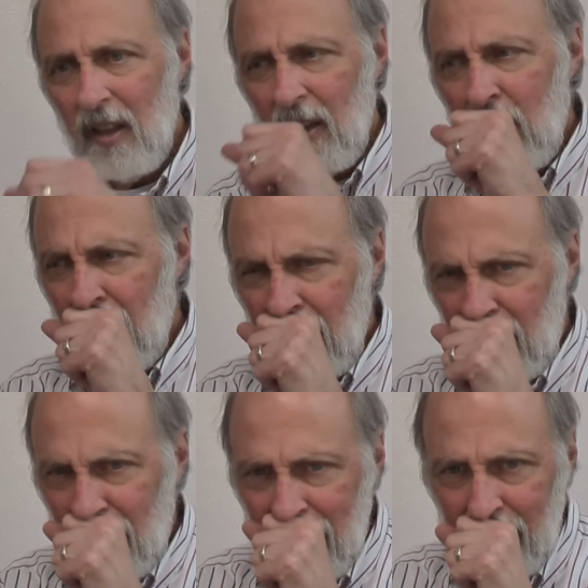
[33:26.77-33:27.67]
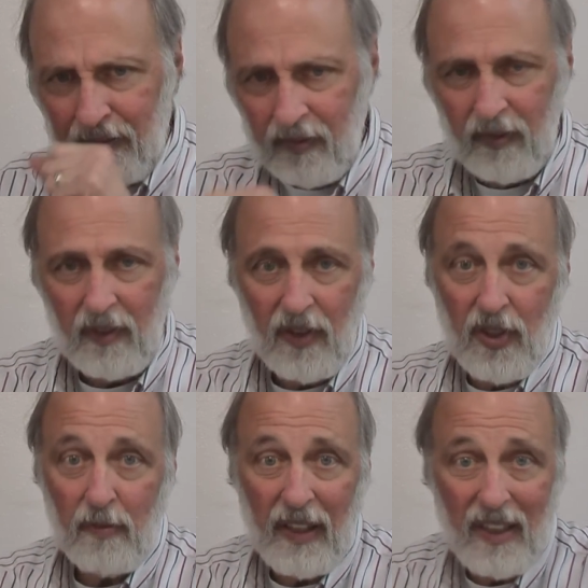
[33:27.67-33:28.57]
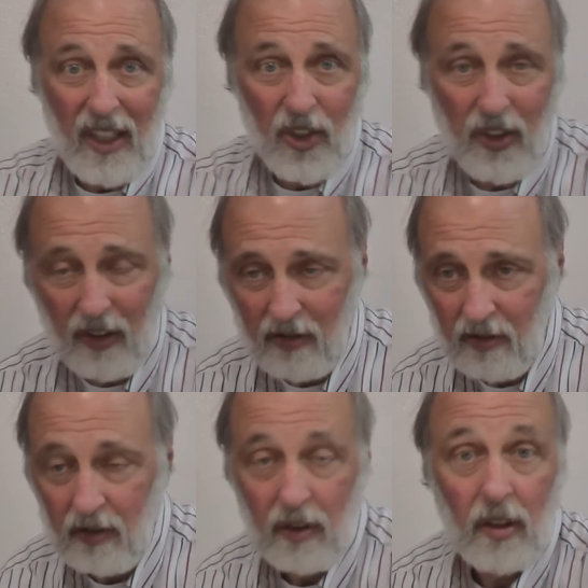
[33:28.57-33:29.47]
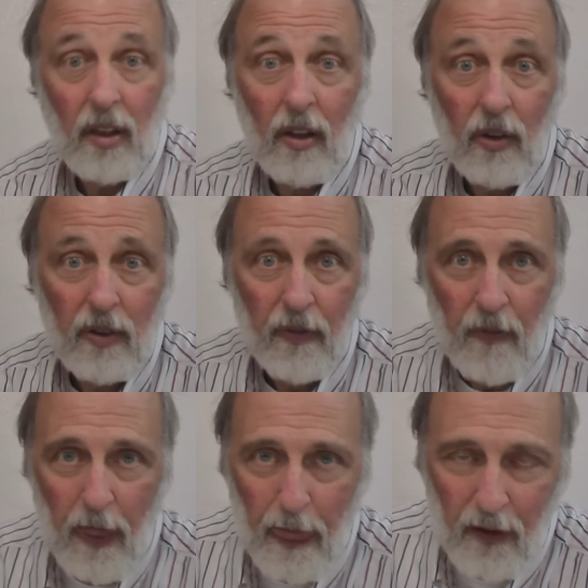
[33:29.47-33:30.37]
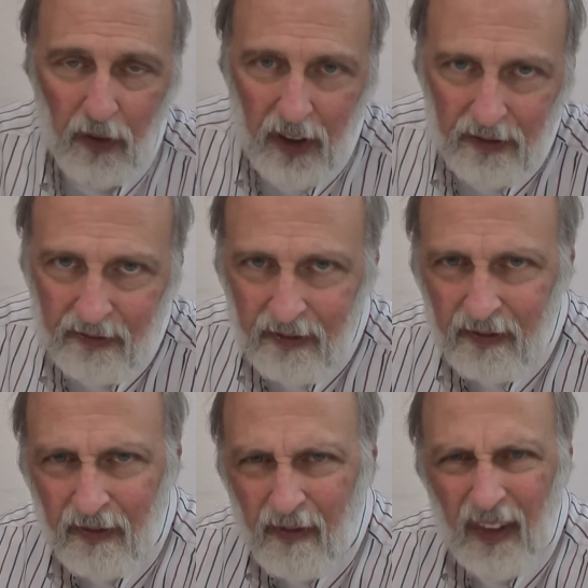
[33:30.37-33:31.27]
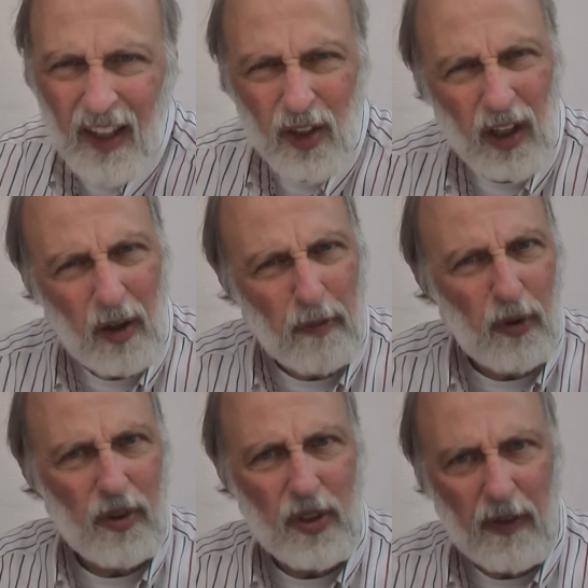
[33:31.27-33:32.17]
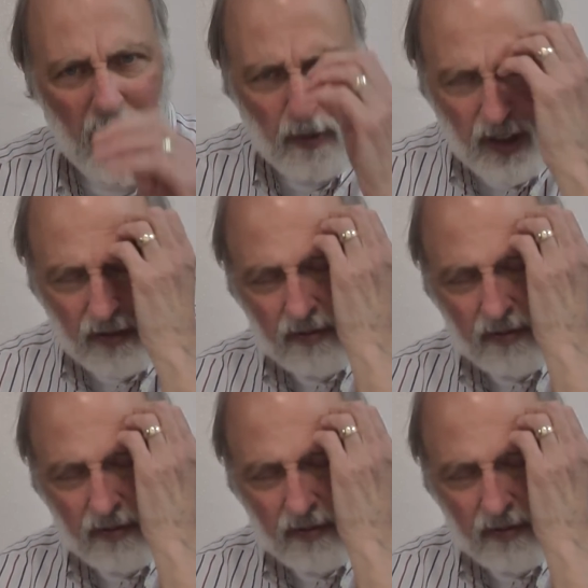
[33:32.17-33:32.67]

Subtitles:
out. This is my sister. So, right? So how important is family?